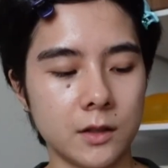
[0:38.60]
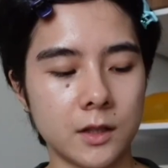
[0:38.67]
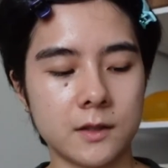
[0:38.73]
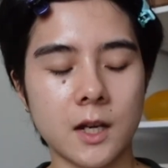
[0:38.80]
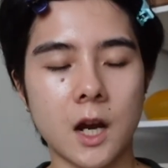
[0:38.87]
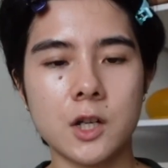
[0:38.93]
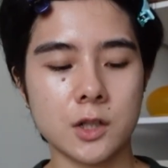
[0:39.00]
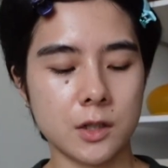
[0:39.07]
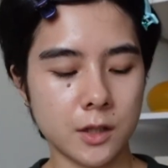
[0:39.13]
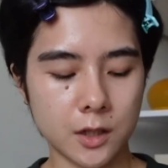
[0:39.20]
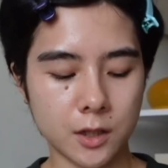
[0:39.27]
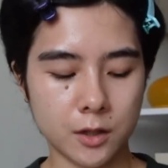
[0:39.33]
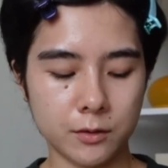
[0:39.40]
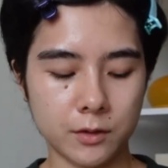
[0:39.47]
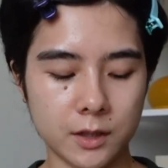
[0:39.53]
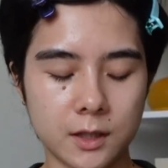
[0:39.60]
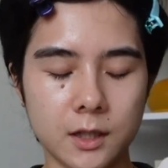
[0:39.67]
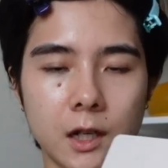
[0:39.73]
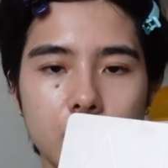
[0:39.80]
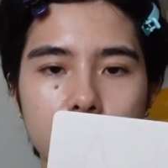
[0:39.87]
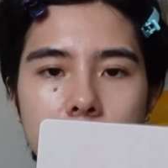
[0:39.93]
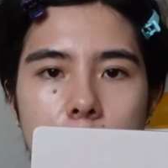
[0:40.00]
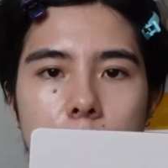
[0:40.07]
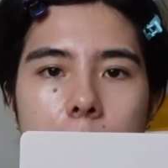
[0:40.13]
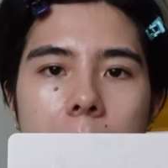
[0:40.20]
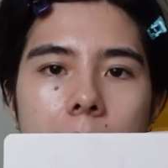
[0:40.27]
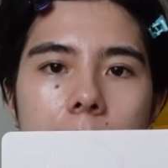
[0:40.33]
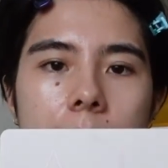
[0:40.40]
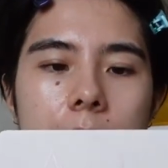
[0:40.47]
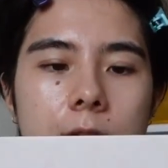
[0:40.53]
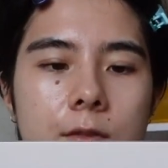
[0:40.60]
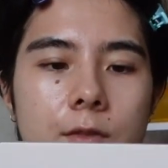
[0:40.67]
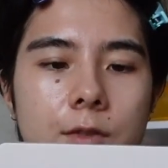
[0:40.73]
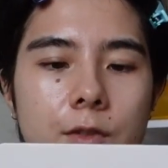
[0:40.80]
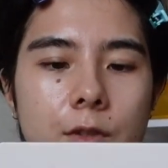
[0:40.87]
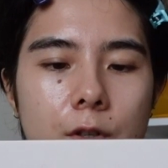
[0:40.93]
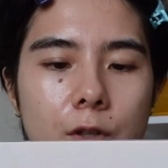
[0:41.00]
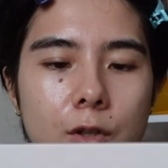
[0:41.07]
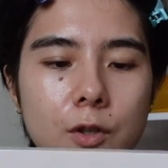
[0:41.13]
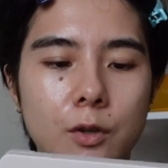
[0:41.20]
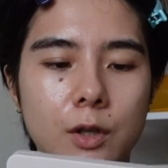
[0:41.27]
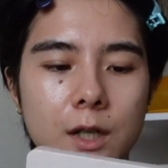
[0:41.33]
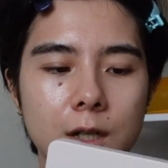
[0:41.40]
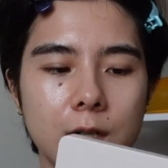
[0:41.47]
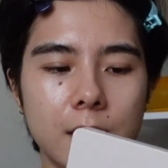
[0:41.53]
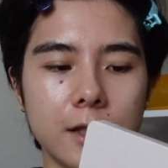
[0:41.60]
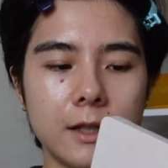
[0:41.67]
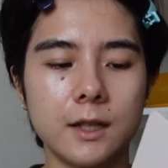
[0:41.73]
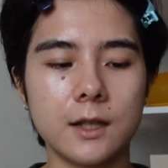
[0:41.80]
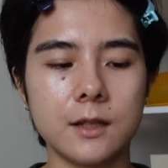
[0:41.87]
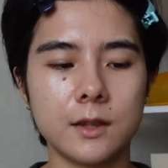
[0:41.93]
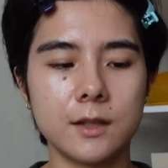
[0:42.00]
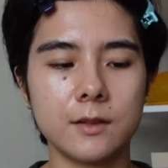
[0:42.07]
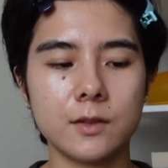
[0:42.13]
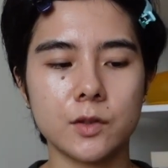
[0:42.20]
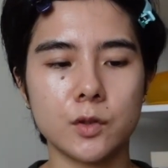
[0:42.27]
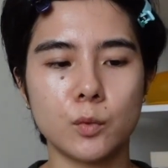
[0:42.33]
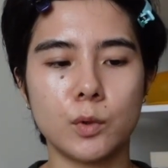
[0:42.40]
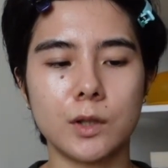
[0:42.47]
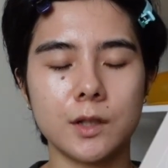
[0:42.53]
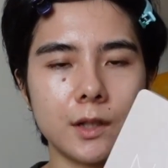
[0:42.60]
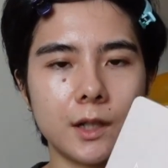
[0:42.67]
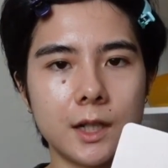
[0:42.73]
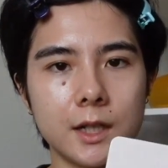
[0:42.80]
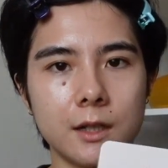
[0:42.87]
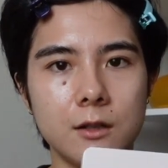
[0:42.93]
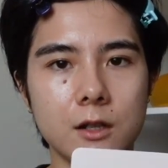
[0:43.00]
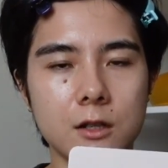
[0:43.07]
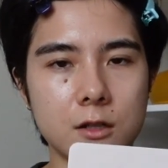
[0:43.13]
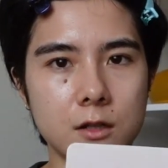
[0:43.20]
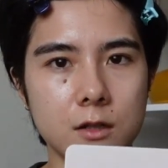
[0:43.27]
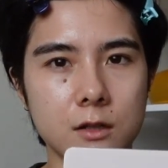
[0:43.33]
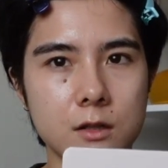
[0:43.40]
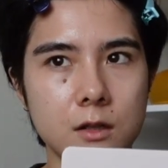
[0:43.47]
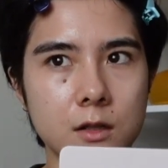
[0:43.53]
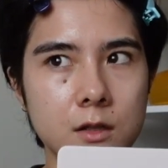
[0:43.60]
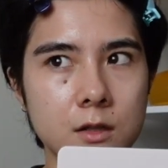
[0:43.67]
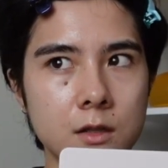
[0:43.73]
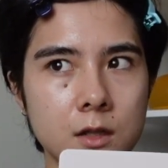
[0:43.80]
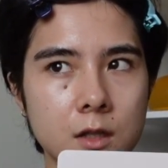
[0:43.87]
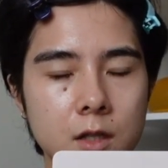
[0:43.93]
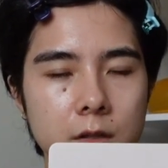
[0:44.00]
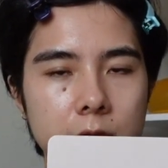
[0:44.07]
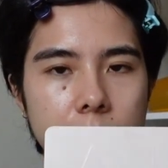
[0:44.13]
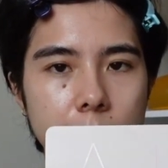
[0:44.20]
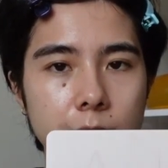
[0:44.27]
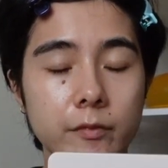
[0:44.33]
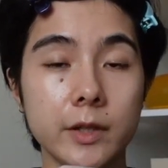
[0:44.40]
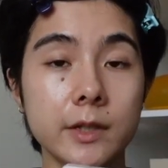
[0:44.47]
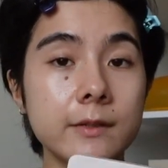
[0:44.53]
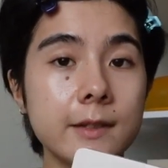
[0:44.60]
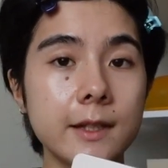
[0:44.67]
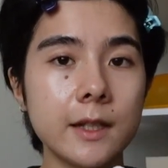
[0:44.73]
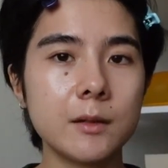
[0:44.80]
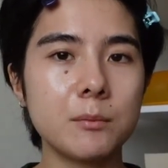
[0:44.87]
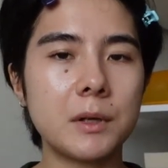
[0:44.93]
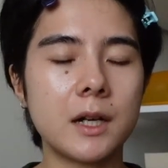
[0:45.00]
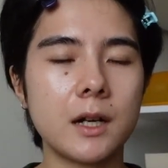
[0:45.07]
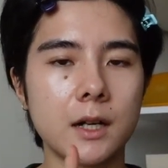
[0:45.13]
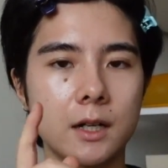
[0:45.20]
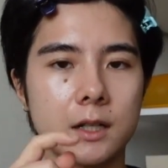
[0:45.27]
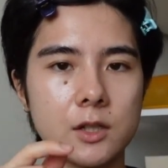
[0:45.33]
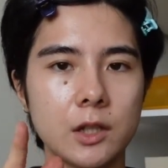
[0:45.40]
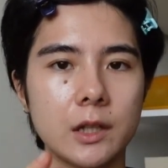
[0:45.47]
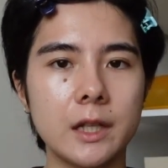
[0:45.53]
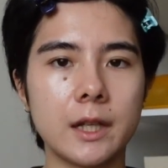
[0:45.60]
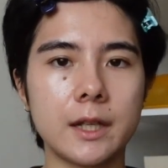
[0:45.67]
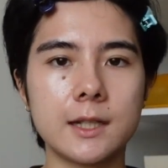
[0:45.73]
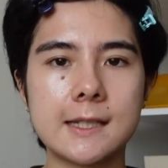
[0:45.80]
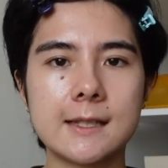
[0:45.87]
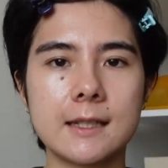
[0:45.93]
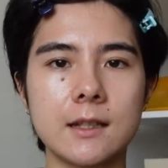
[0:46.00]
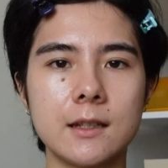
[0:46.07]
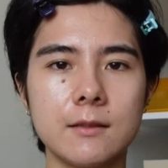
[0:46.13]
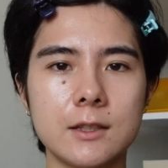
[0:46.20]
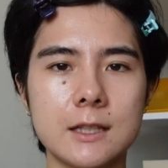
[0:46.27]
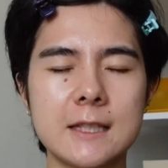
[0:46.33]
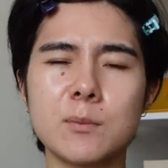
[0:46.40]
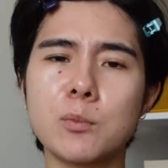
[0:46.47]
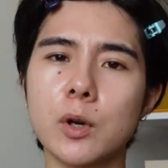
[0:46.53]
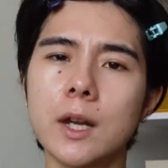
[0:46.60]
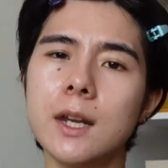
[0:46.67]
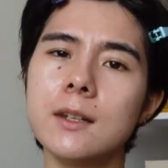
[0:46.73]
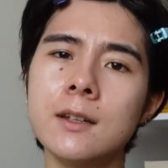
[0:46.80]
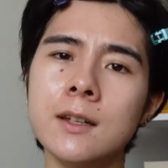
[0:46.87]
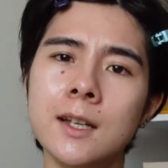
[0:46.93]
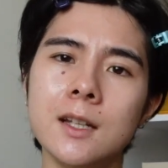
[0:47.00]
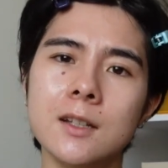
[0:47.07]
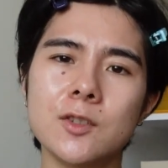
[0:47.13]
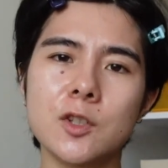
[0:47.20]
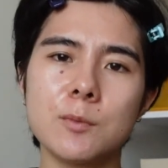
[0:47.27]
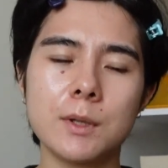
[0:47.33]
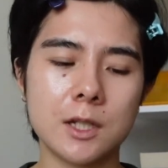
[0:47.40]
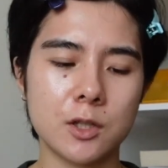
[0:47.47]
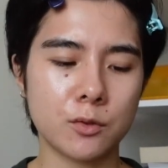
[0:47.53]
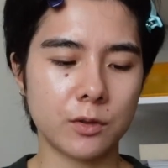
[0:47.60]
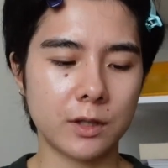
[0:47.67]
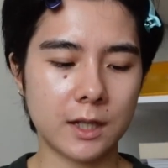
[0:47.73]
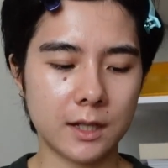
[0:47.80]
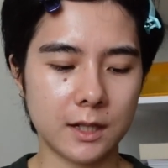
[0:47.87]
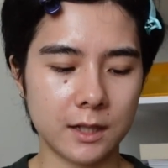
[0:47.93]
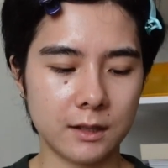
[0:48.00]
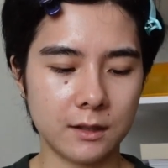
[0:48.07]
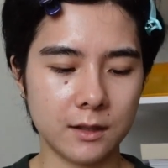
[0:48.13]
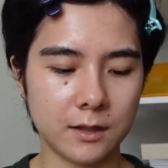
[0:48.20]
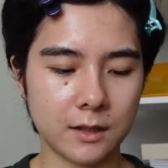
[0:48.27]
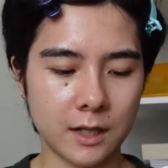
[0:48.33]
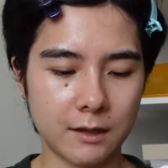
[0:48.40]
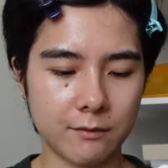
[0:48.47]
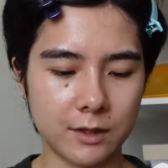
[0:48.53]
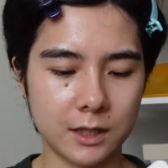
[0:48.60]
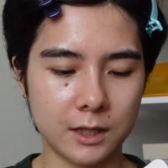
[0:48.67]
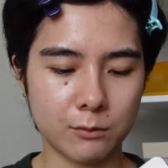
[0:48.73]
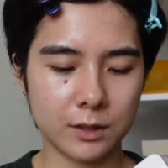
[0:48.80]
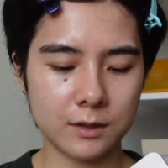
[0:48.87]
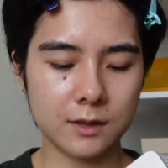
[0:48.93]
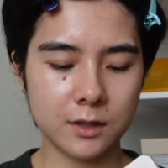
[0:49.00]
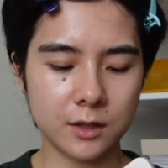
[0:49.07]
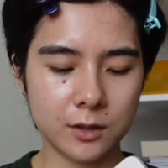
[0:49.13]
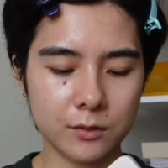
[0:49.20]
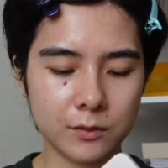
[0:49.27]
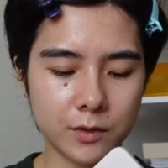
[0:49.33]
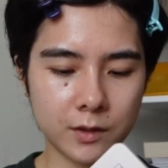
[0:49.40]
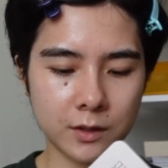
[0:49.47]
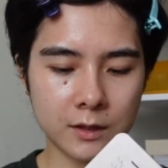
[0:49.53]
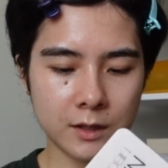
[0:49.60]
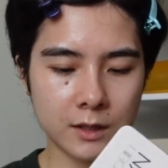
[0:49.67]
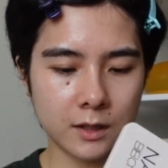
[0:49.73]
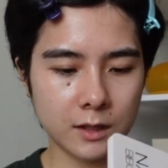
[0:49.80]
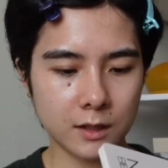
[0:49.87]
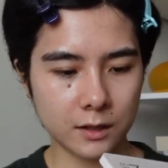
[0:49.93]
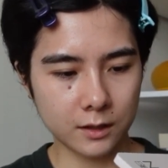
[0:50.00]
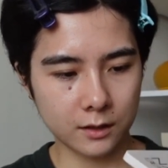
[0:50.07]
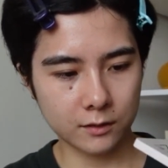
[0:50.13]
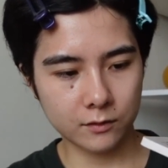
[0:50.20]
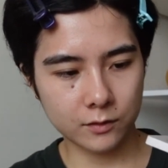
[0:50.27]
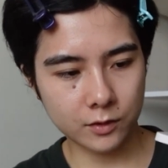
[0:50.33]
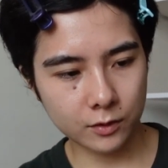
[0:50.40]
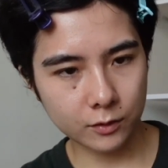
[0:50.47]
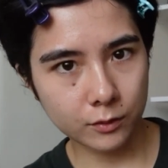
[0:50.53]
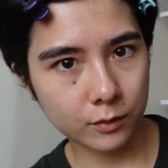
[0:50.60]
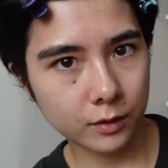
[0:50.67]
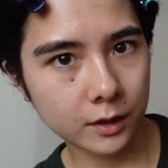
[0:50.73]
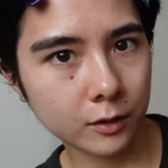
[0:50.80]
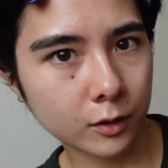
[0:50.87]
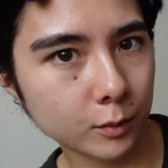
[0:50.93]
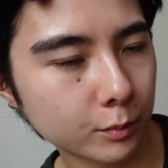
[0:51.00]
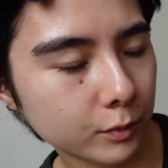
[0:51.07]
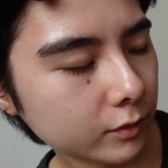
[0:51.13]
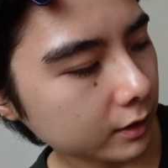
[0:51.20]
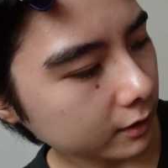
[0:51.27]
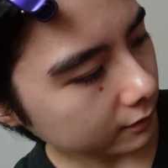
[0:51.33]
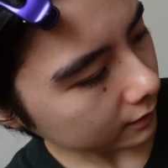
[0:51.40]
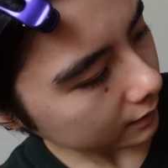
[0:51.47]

Natasha Denona Biba palette. So again, this is the one I got from Vinted, but I actually like sprayed to make sure that it didn't have any residues. And so I hope you can